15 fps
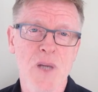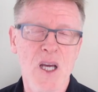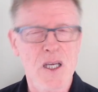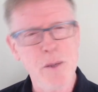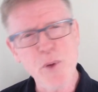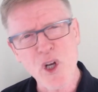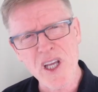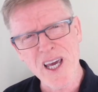And
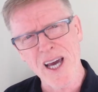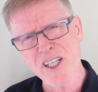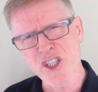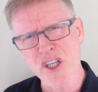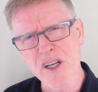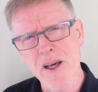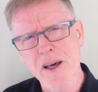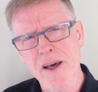
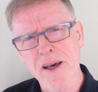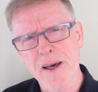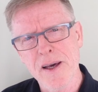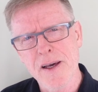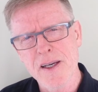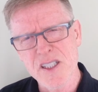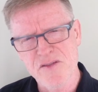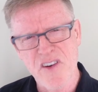communication
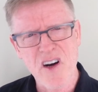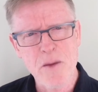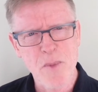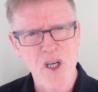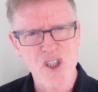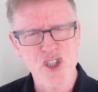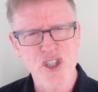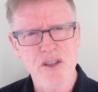is very
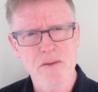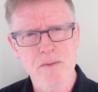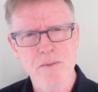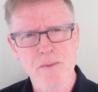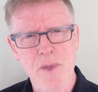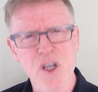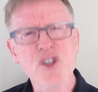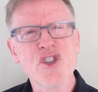much
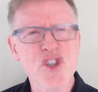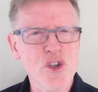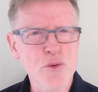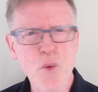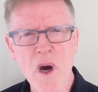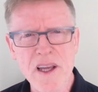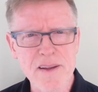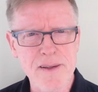a two
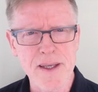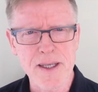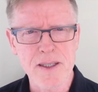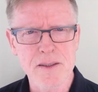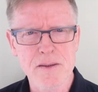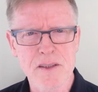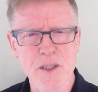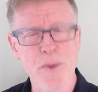way thing.
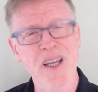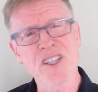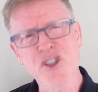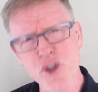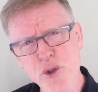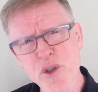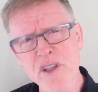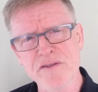It's about
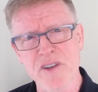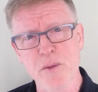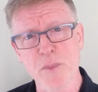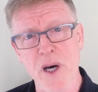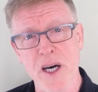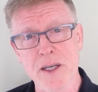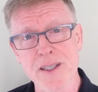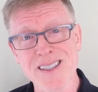two different
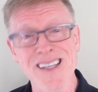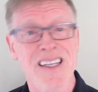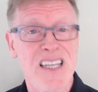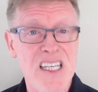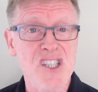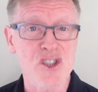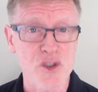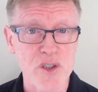parties, at
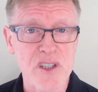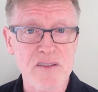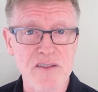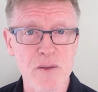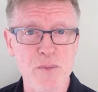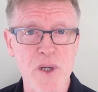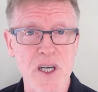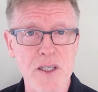least two
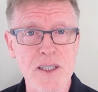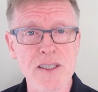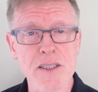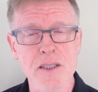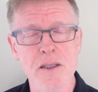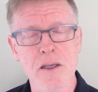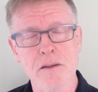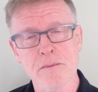different
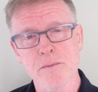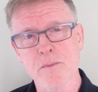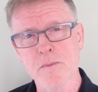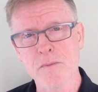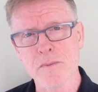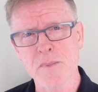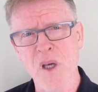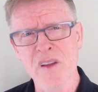parties,
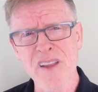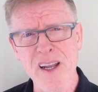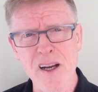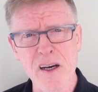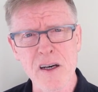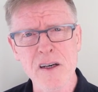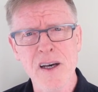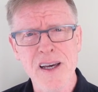that
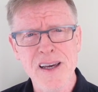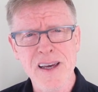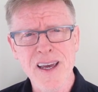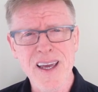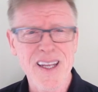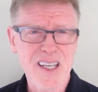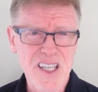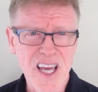are
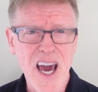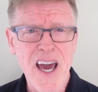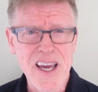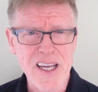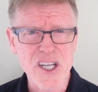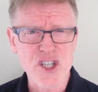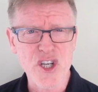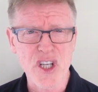
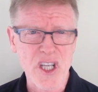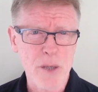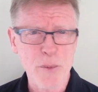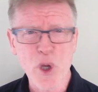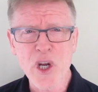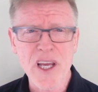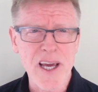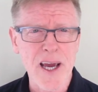engaged in
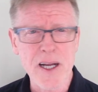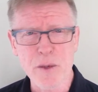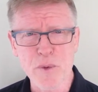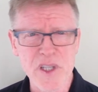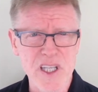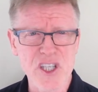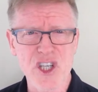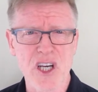communicating
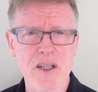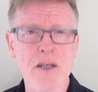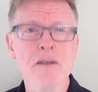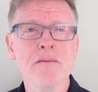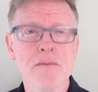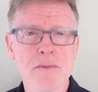with each other.